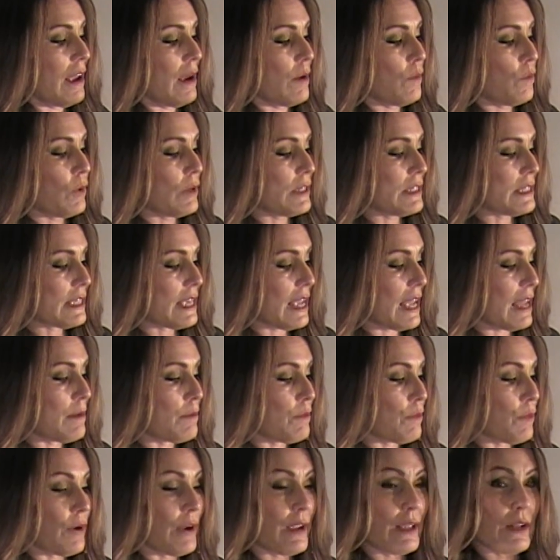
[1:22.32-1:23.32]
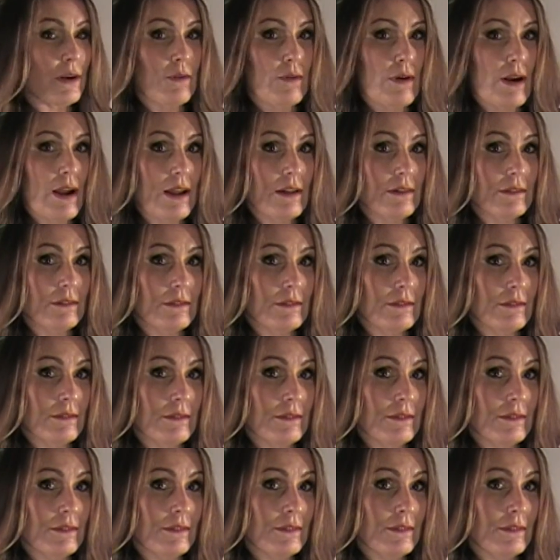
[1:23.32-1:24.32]
And once again, bring it around.
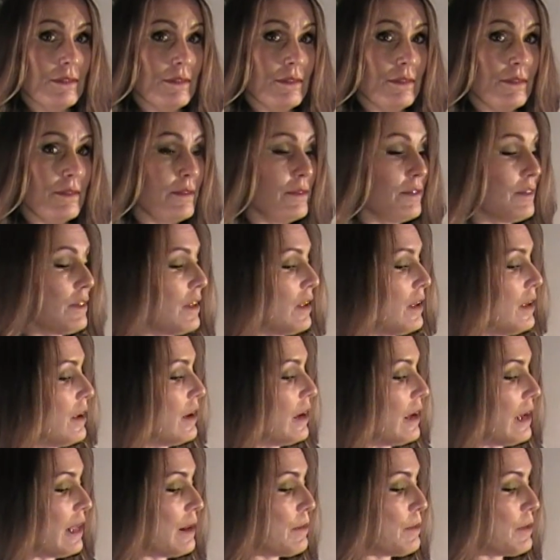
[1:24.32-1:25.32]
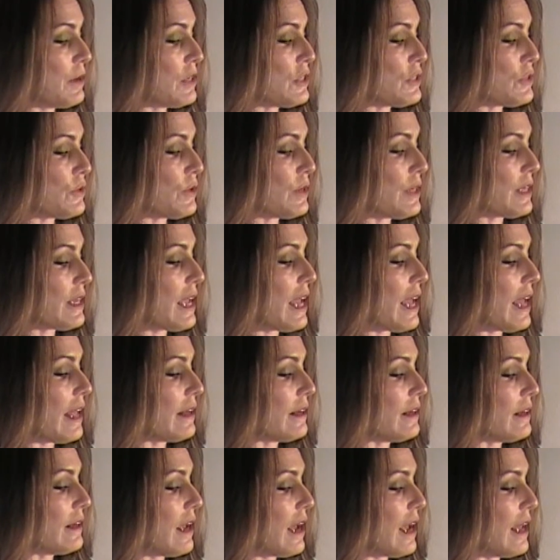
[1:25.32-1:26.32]
And I'm going to do it
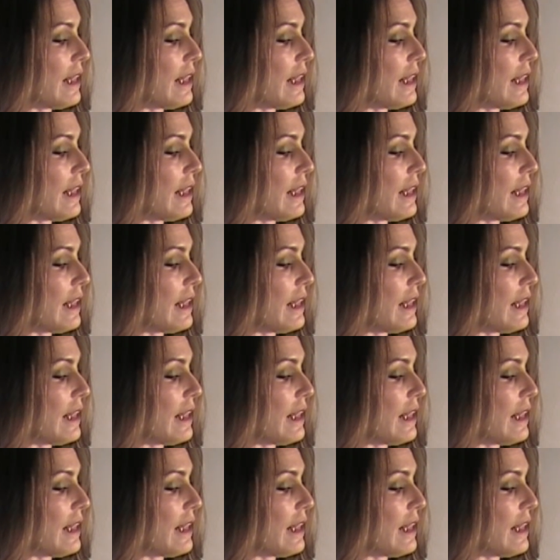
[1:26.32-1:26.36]
again.